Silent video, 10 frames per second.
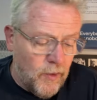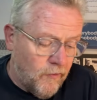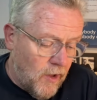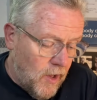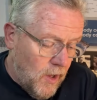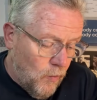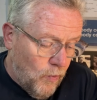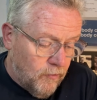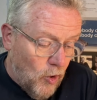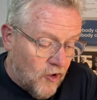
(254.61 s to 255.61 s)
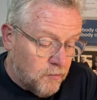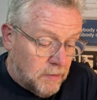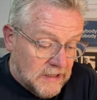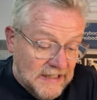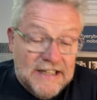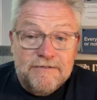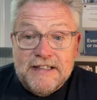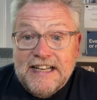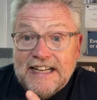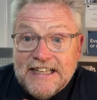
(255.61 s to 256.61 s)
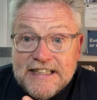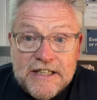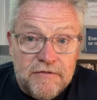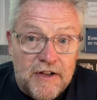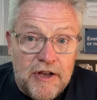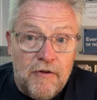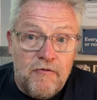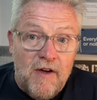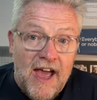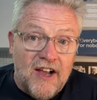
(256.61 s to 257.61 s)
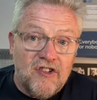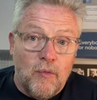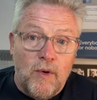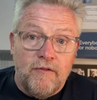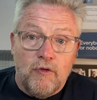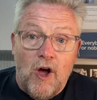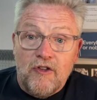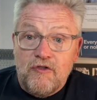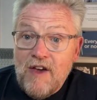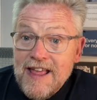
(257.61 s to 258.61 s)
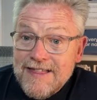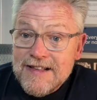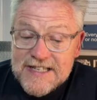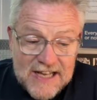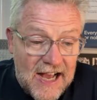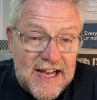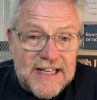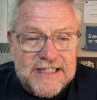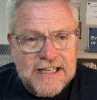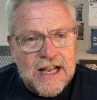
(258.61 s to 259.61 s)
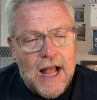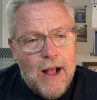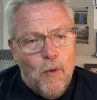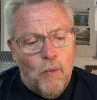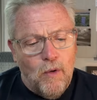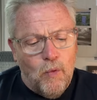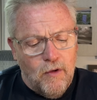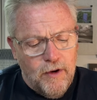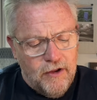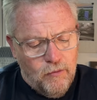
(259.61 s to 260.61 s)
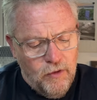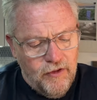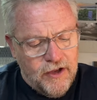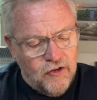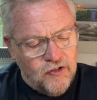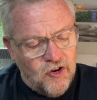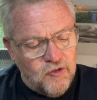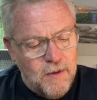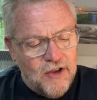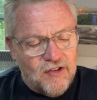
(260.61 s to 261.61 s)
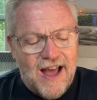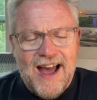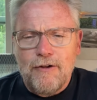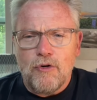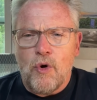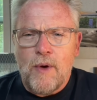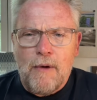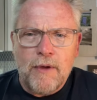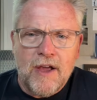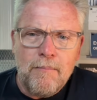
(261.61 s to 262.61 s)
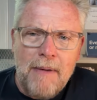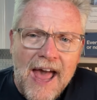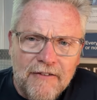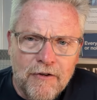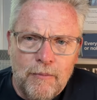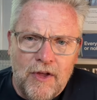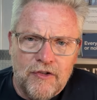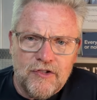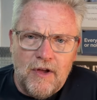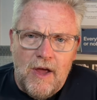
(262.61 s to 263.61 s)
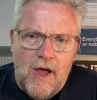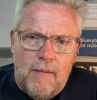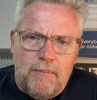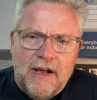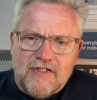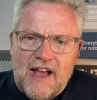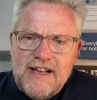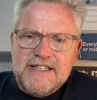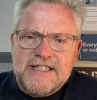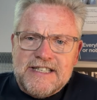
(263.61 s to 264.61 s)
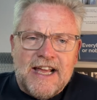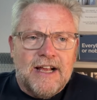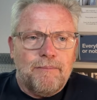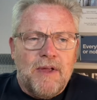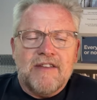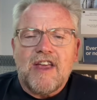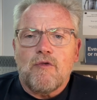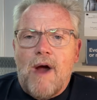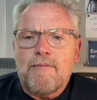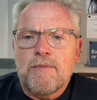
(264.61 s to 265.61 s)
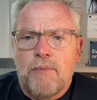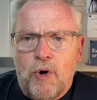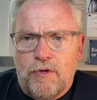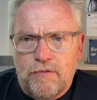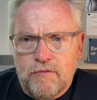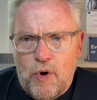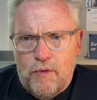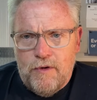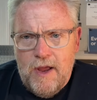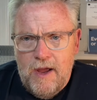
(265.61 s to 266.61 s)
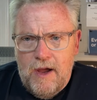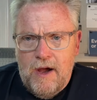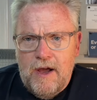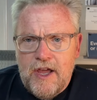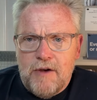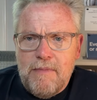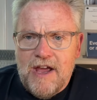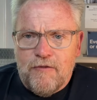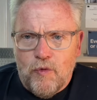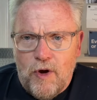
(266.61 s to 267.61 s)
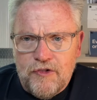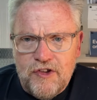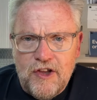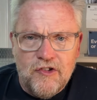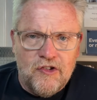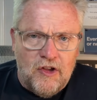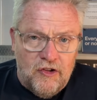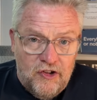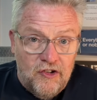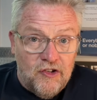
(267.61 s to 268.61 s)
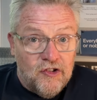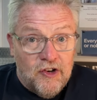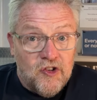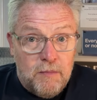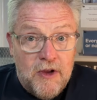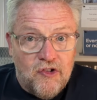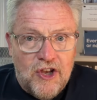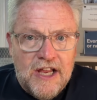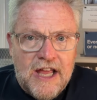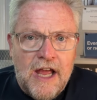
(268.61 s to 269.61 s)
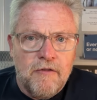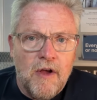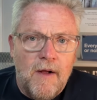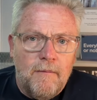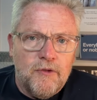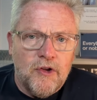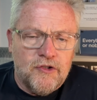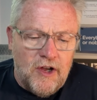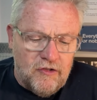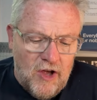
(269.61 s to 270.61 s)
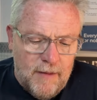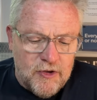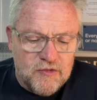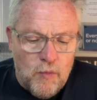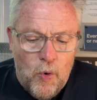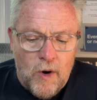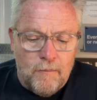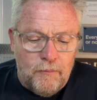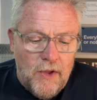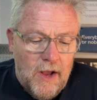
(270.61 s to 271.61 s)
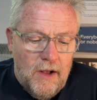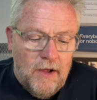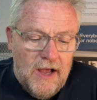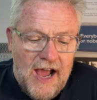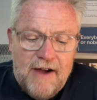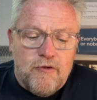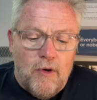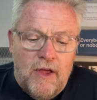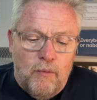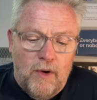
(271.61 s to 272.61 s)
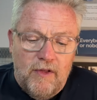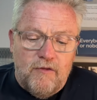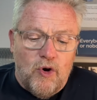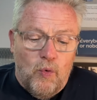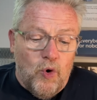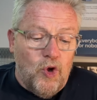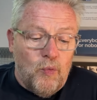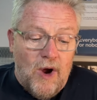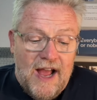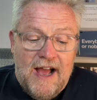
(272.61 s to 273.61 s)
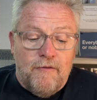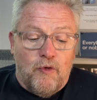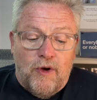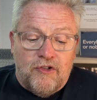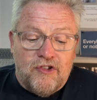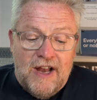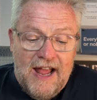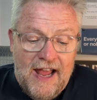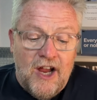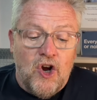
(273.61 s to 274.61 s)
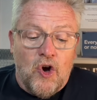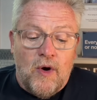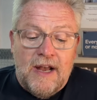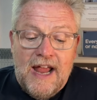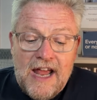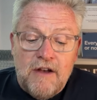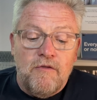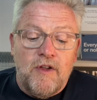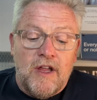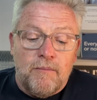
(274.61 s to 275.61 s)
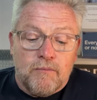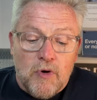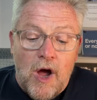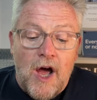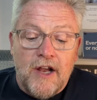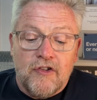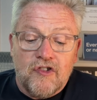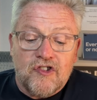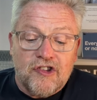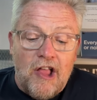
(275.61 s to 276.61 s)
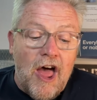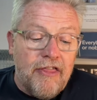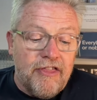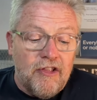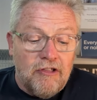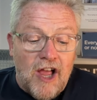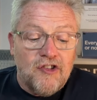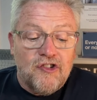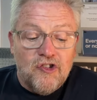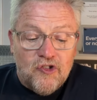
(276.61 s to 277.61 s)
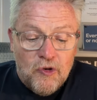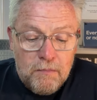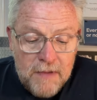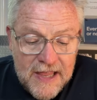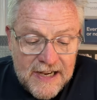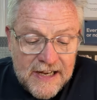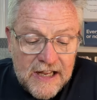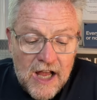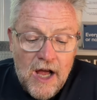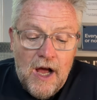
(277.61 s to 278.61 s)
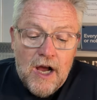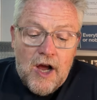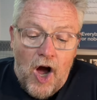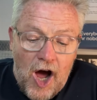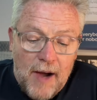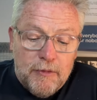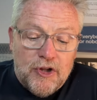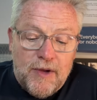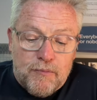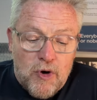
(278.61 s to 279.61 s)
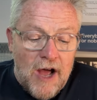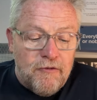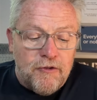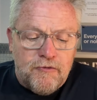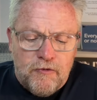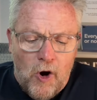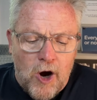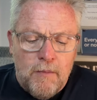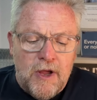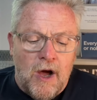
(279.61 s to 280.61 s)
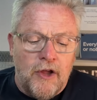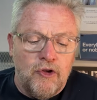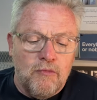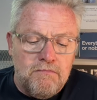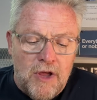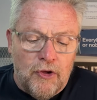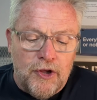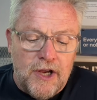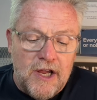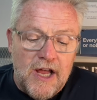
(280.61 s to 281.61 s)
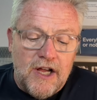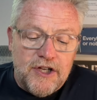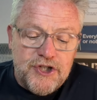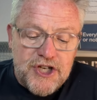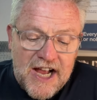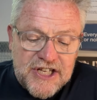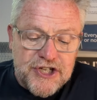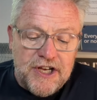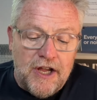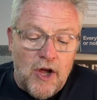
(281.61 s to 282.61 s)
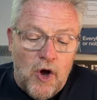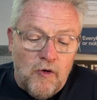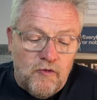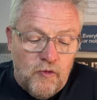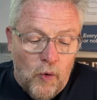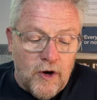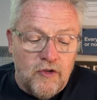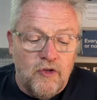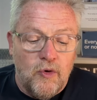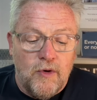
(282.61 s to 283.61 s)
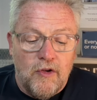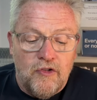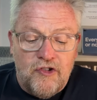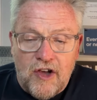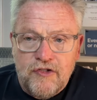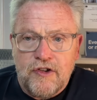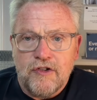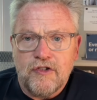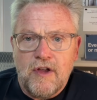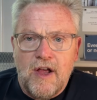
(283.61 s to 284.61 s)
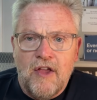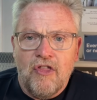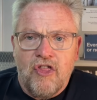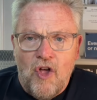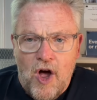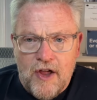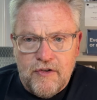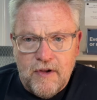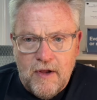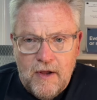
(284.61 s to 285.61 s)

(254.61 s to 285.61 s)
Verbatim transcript: We've We've lost belief in inconvenient facts and we've lost faith in science. And what really, really concerns me is I don't know how we come back from this because I just think it's like Robert Bolt wrote uh, in A Man for All Seasons, seasons in a speech that he gave to St. Thomas More. we live in a world where avarice and anger and envy and pride and sloth and lust and stupidity commonly profit far beyond humility, chastity, fortitude, justice, and thought.